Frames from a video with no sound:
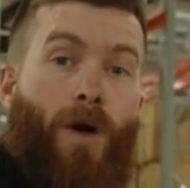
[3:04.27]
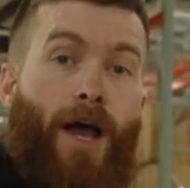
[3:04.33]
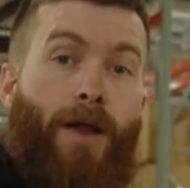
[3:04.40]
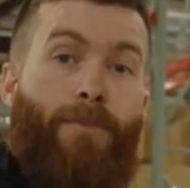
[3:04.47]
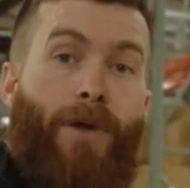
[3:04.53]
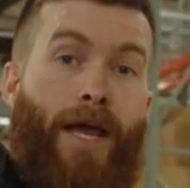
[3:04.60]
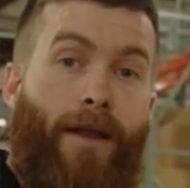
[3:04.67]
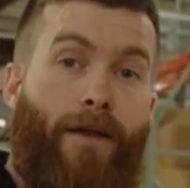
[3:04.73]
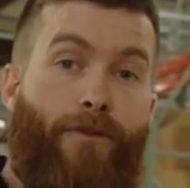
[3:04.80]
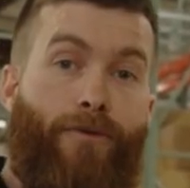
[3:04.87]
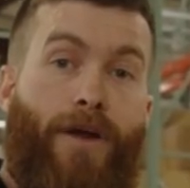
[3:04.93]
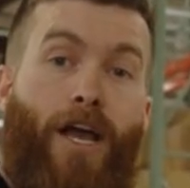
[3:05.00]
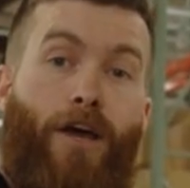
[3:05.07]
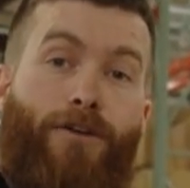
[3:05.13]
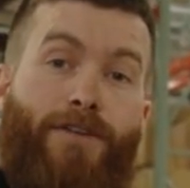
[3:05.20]
wideband,
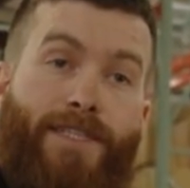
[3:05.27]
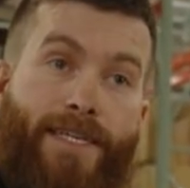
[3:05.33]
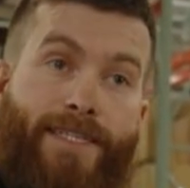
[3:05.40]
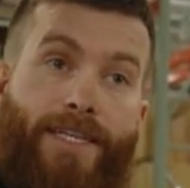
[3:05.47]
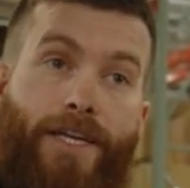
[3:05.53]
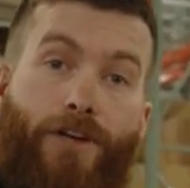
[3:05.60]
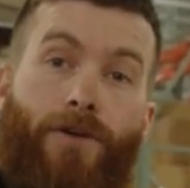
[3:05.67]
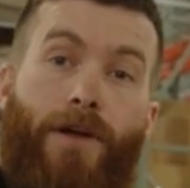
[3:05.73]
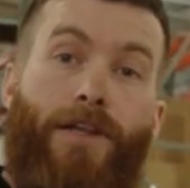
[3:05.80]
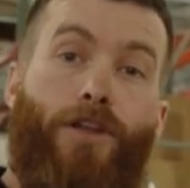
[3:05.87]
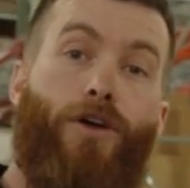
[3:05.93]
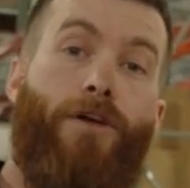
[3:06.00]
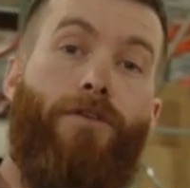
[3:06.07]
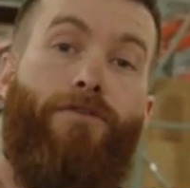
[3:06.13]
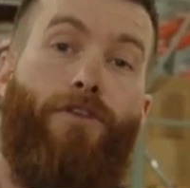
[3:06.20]
360 degree
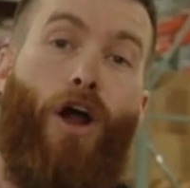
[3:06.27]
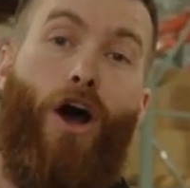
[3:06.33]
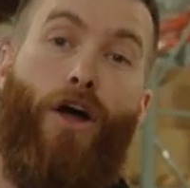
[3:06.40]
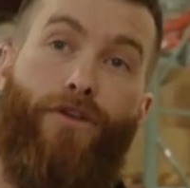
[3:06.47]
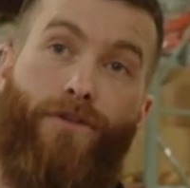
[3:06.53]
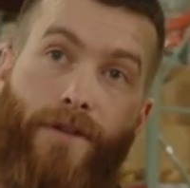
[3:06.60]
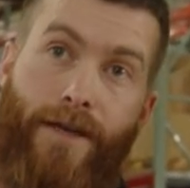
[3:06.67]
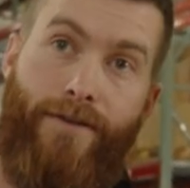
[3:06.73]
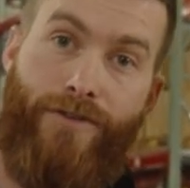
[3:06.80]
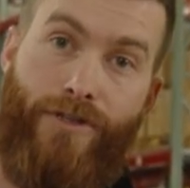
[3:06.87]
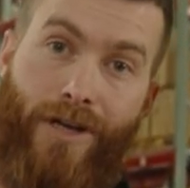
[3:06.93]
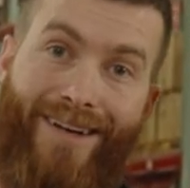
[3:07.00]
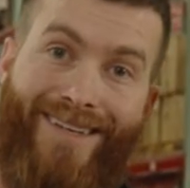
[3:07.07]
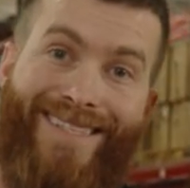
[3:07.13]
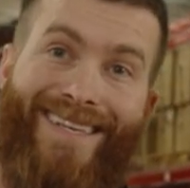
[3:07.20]
looking for other lift
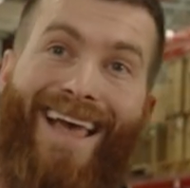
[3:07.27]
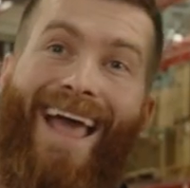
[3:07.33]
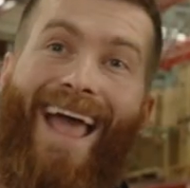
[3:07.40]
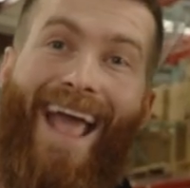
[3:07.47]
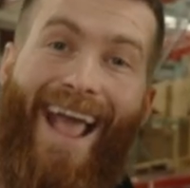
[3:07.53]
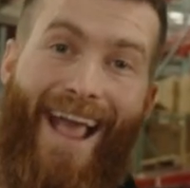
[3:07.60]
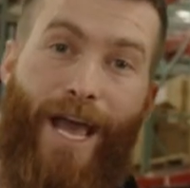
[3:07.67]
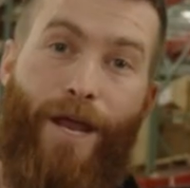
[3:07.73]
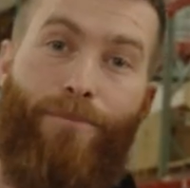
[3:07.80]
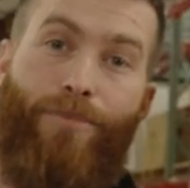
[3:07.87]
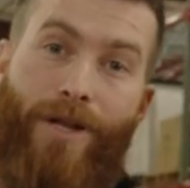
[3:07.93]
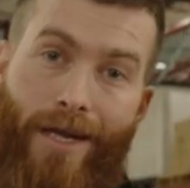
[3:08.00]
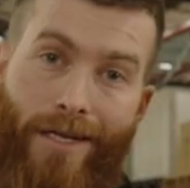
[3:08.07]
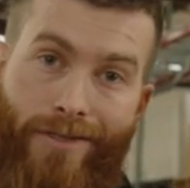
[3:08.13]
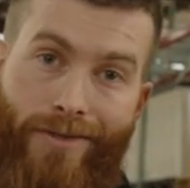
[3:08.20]
trucks and
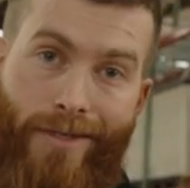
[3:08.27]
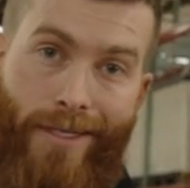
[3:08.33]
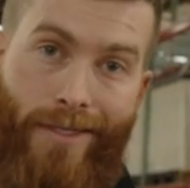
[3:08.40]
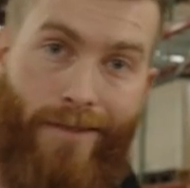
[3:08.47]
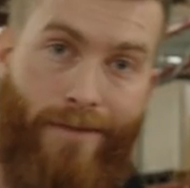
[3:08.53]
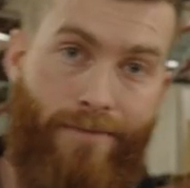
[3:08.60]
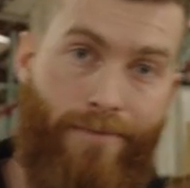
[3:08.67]
pedestrians.